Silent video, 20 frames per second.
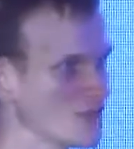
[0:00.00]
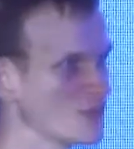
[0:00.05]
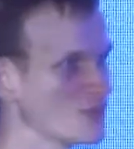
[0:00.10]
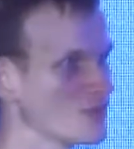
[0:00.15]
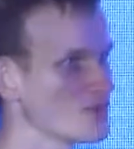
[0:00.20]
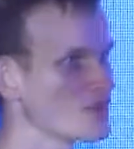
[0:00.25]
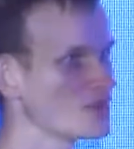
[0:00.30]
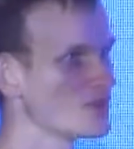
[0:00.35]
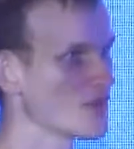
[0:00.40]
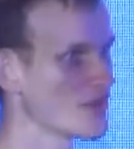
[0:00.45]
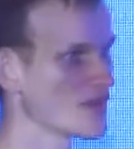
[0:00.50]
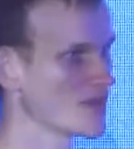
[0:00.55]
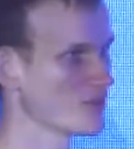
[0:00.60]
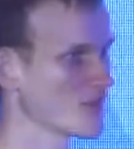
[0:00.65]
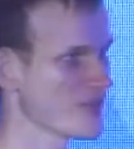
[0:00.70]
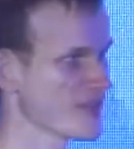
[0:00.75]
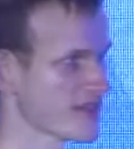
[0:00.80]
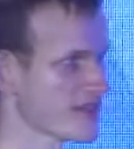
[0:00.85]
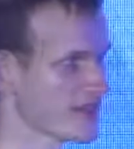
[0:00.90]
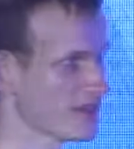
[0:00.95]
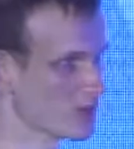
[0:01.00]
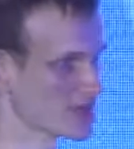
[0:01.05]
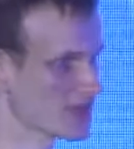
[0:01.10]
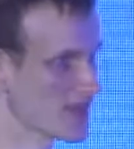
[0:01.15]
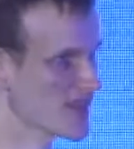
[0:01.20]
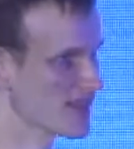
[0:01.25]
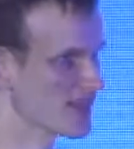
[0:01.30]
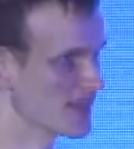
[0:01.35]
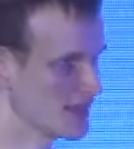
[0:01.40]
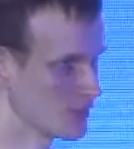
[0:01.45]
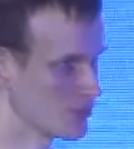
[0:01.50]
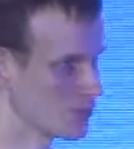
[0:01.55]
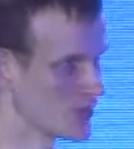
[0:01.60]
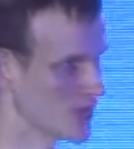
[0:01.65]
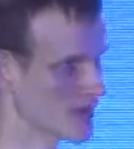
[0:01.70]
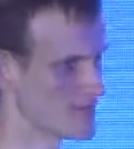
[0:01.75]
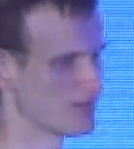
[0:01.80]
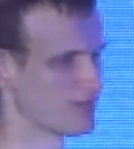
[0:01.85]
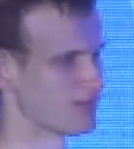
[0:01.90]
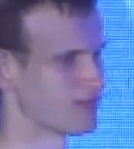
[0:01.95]
would do is you would see what the state
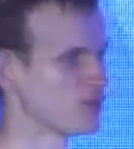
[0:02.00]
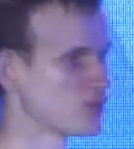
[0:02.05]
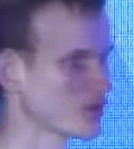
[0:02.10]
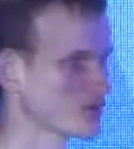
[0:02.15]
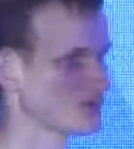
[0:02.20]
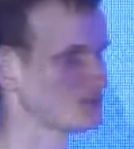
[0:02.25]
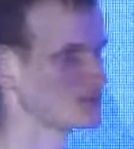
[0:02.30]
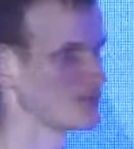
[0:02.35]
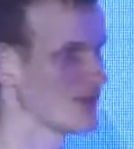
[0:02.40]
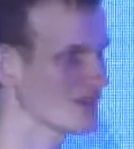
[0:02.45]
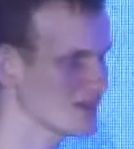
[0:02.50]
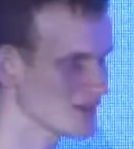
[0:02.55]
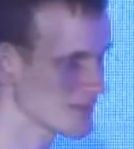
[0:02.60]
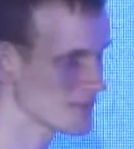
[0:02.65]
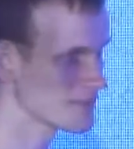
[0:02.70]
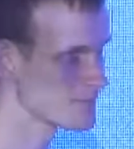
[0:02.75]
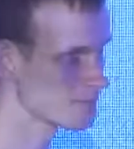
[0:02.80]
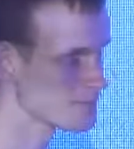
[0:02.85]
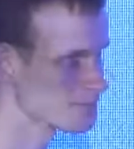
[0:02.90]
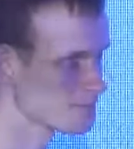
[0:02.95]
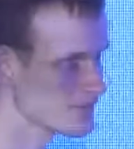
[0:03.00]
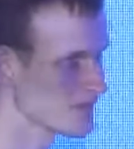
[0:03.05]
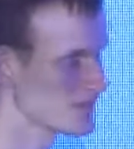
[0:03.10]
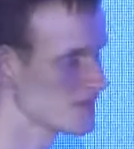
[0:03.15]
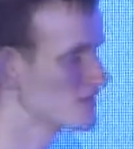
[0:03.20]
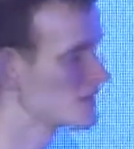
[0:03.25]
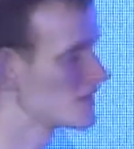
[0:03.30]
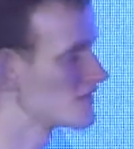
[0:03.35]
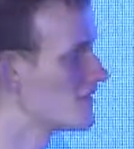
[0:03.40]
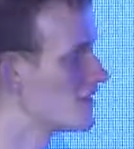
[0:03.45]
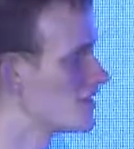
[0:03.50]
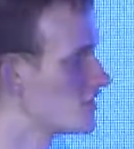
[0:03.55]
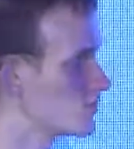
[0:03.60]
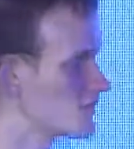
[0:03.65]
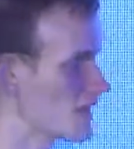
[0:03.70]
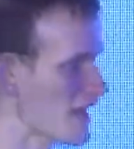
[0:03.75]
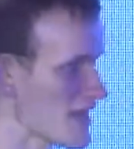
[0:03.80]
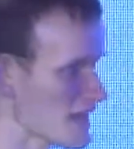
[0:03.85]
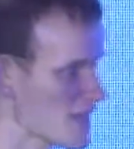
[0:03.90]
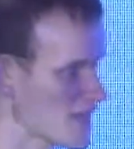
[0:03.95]
was before the block, then you would
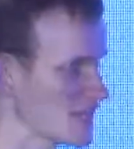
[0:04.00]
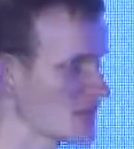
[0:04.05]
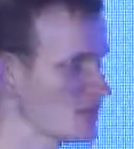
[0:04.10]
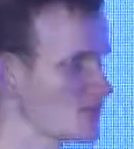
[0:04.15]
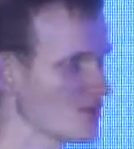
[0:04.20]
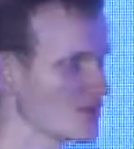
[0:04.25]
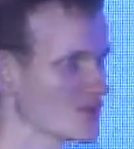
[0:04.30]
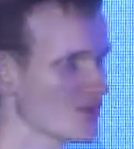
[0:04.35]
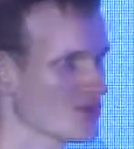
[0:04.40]
execute all the